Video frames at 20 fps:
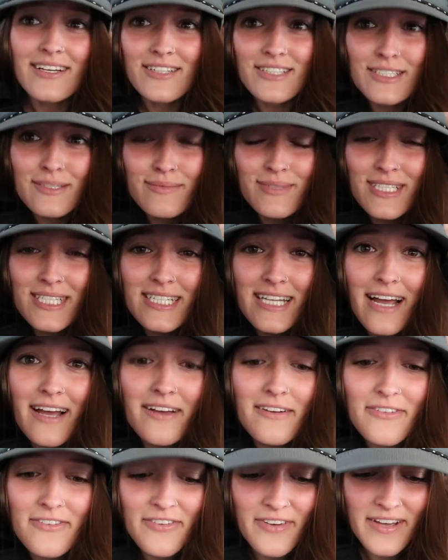there's some
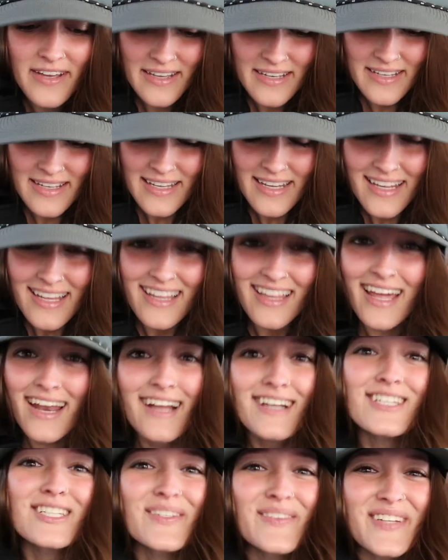stuff that
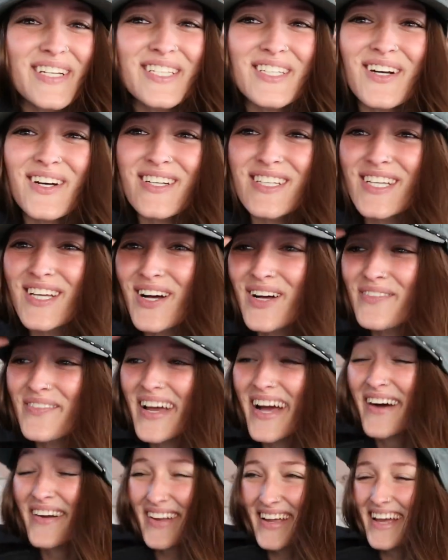I actually want to talk to y'all
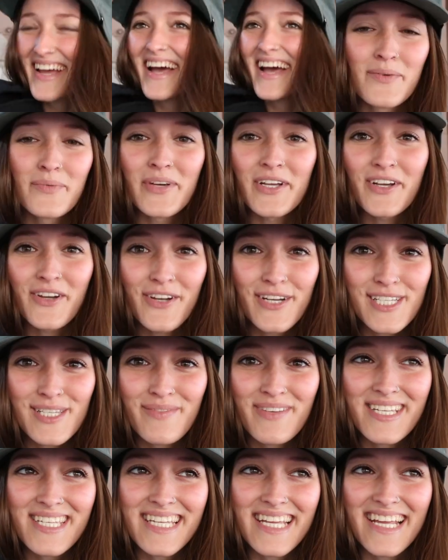about. When
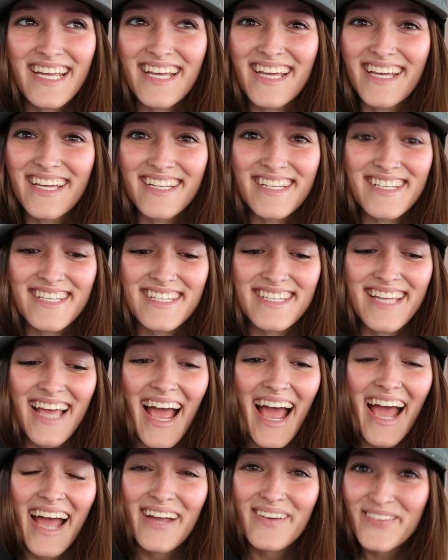Christmas ends,
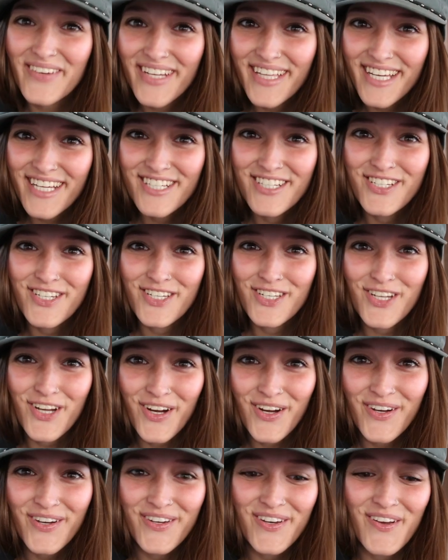I really just
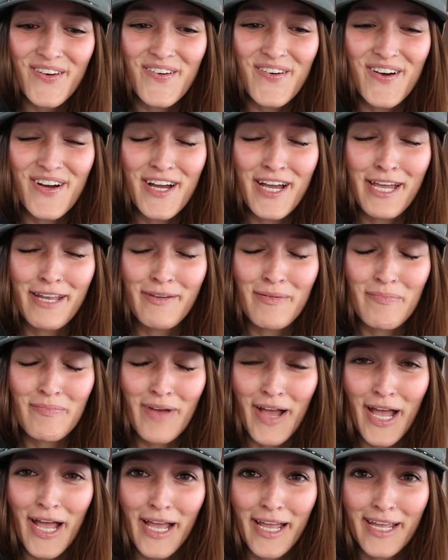turn on
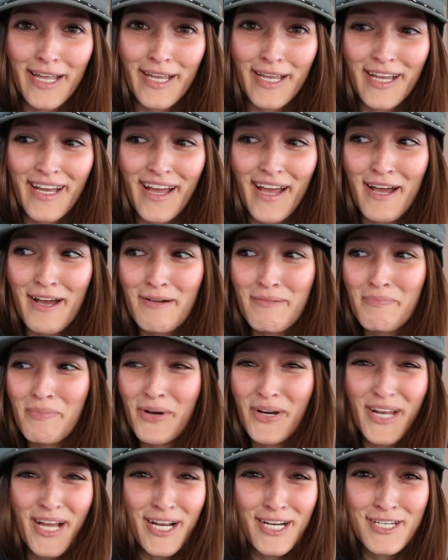my uh,
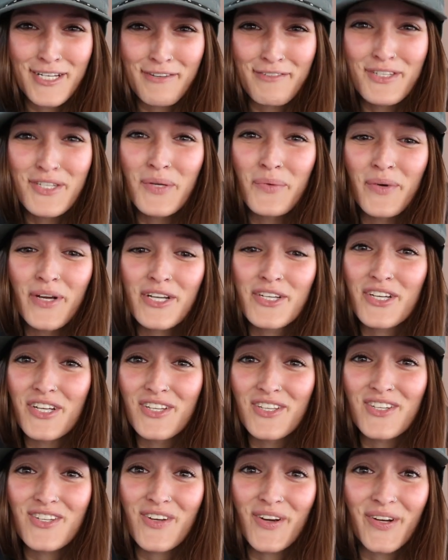productive switch
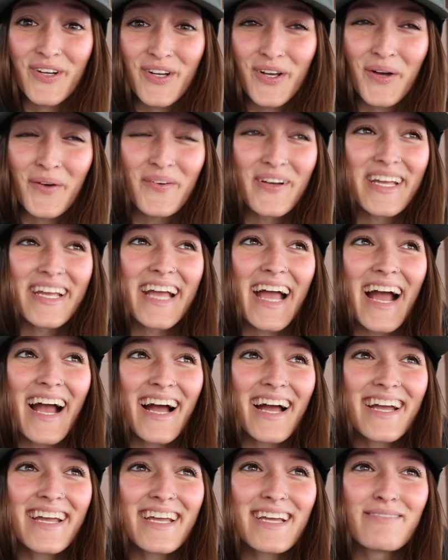and start going.
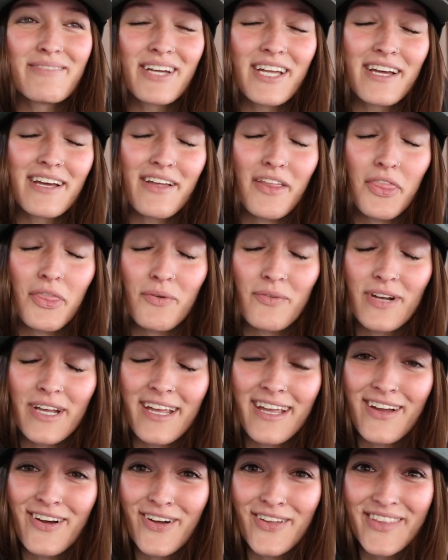I am a
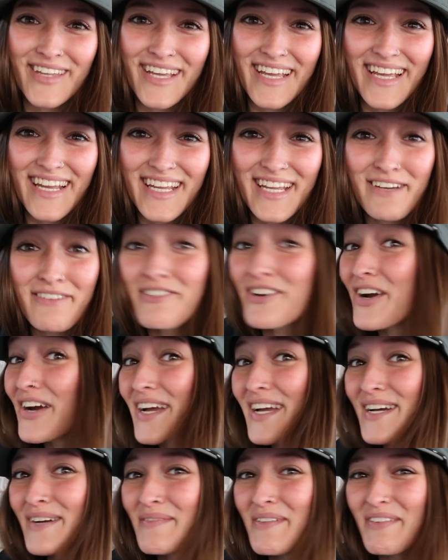three on the
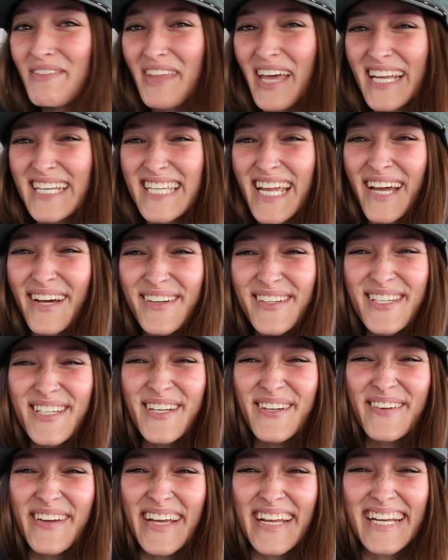Enneagram, if that tells
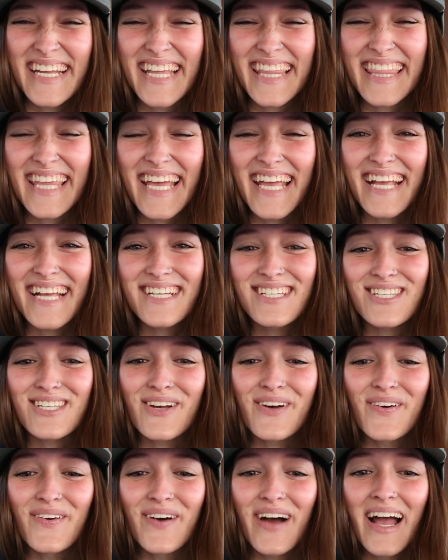you anything.
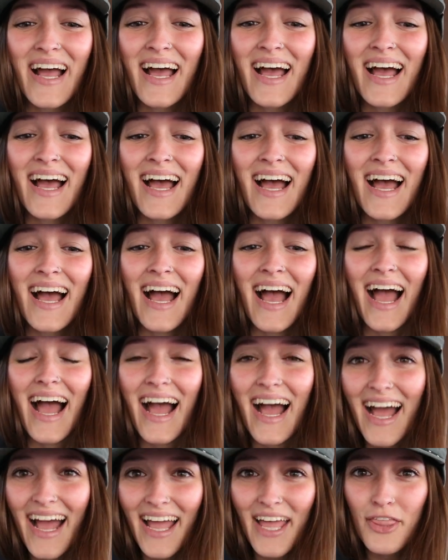So
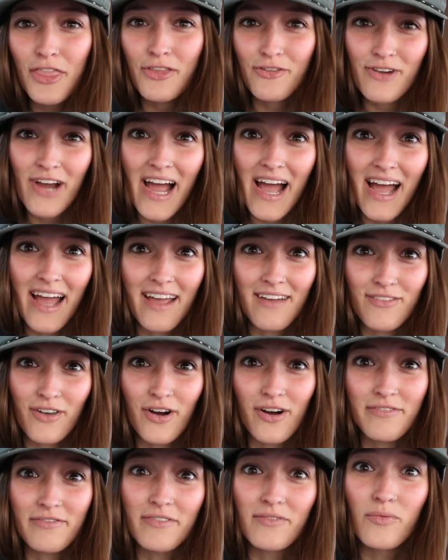I thrive
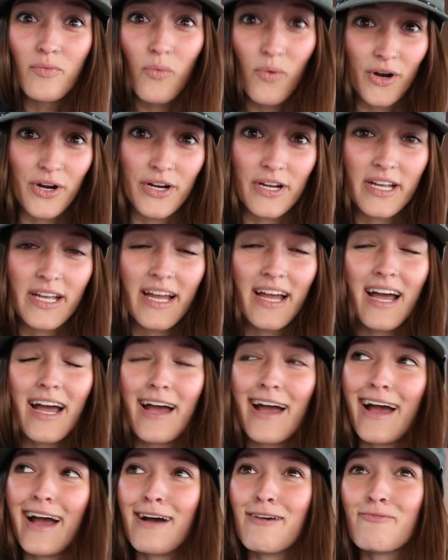off of work.
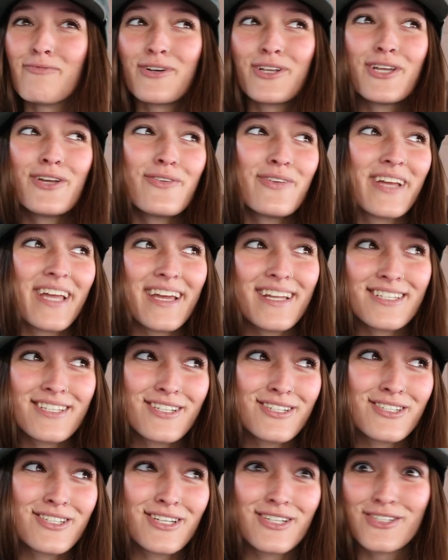Uh, when you get
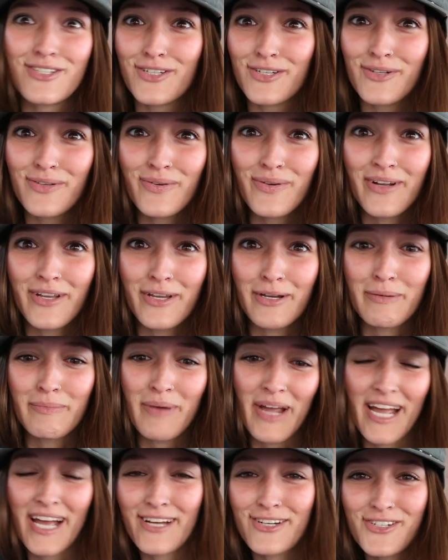to do your
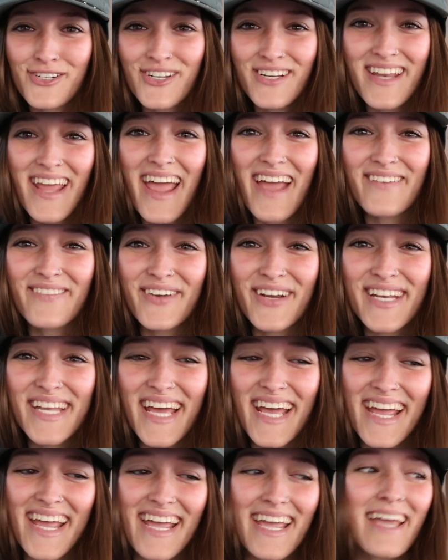passion every
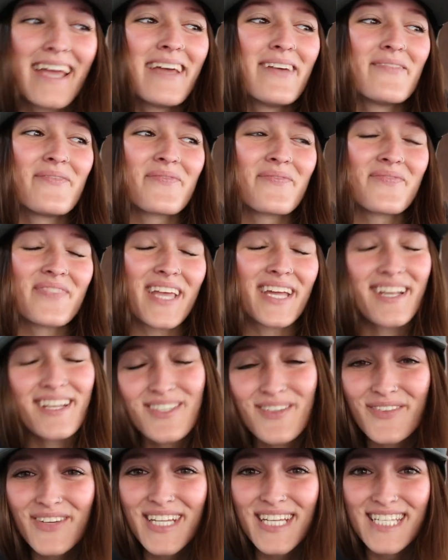day, it
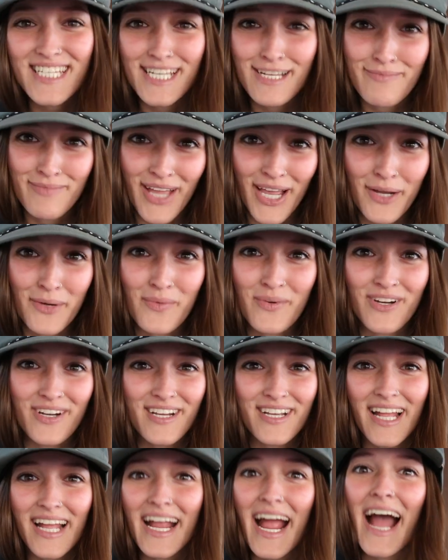doesn't really seem like
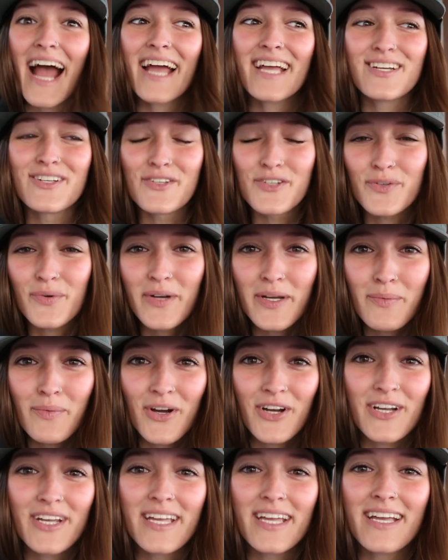work. Like I enjoy
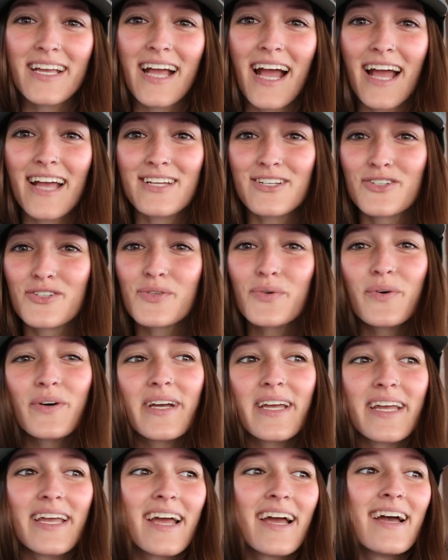working, I
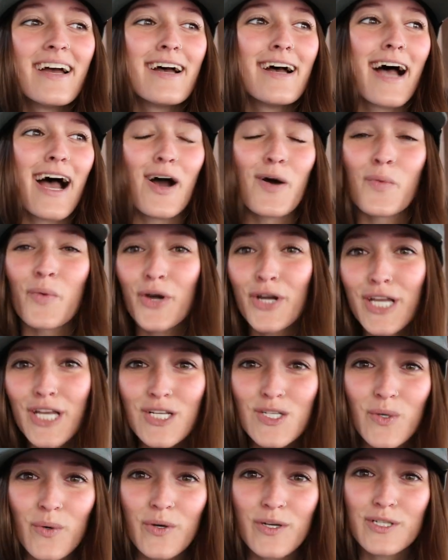enjoy uh,
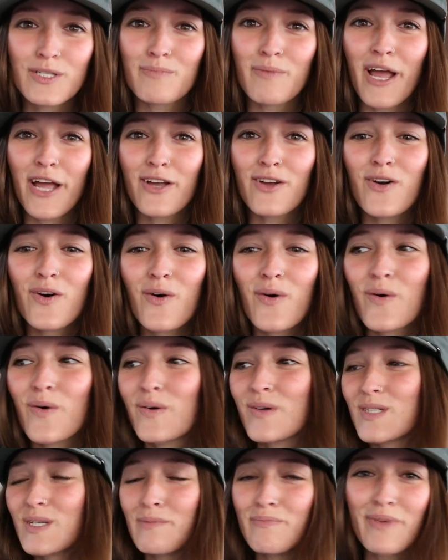working towards my
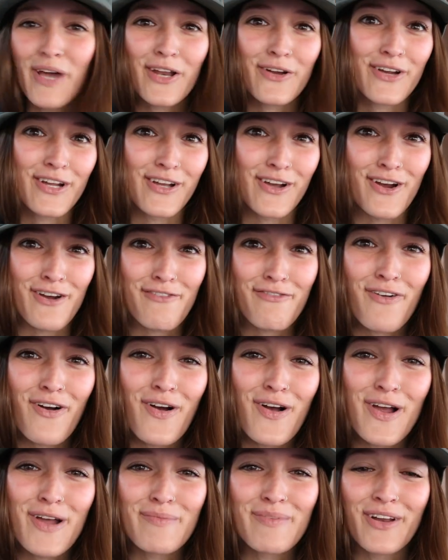goals and bettering our
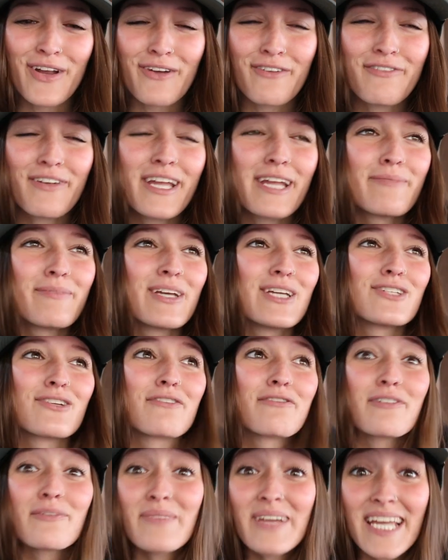farm and our family.
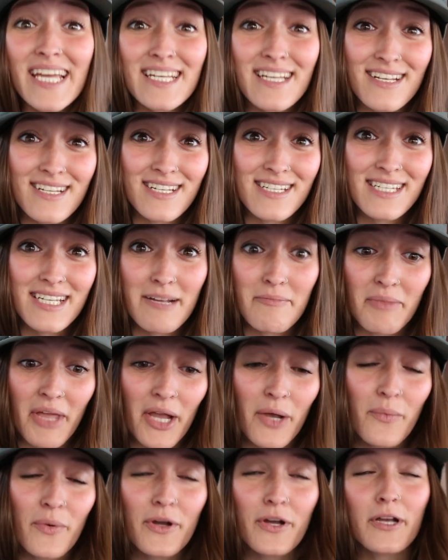So for me, it doesn't seem
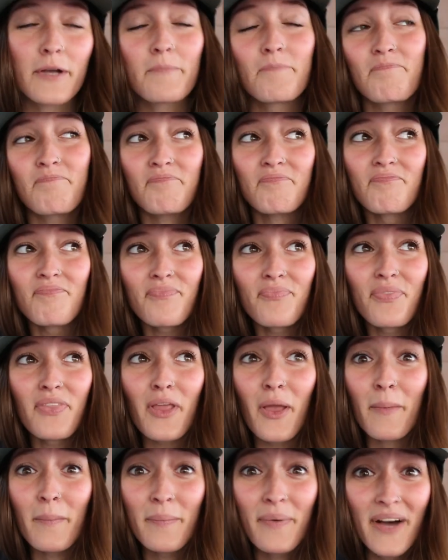like work.
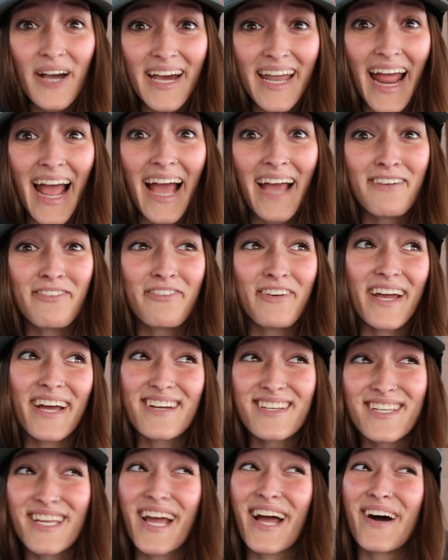But I
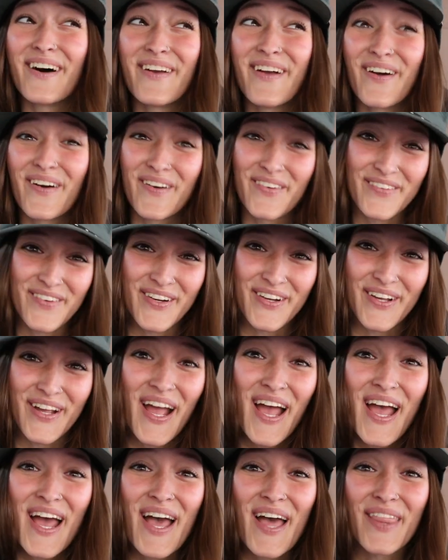found out over
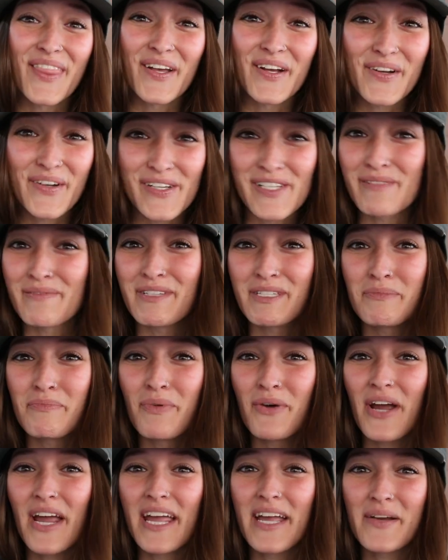the Christmas
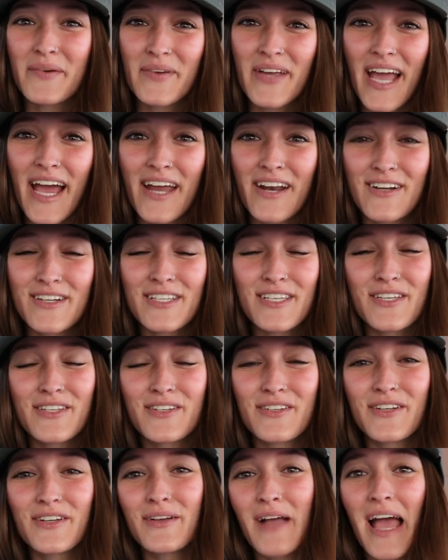break, we had our
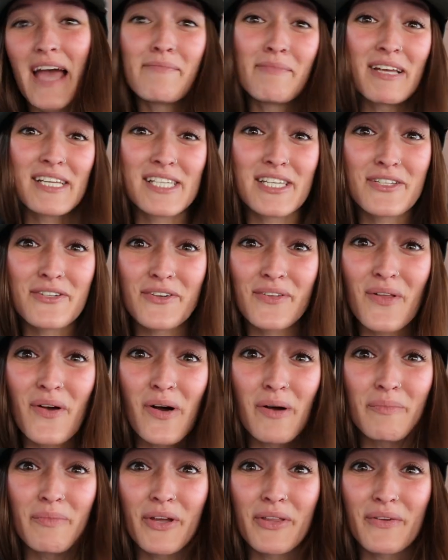sister, I had my
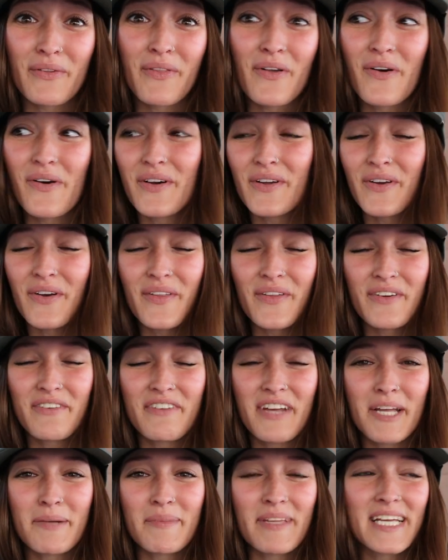sister-in-law and brother-in-law and all their
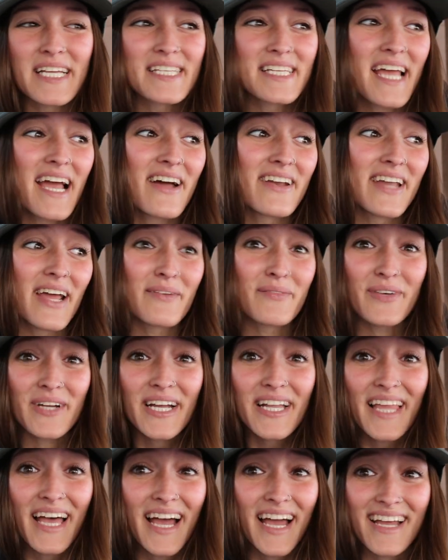family in town, and I
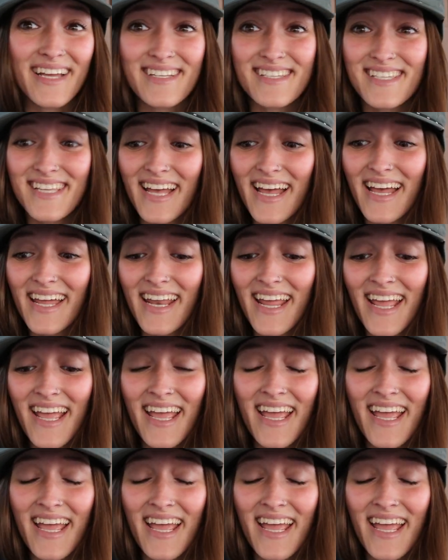realized that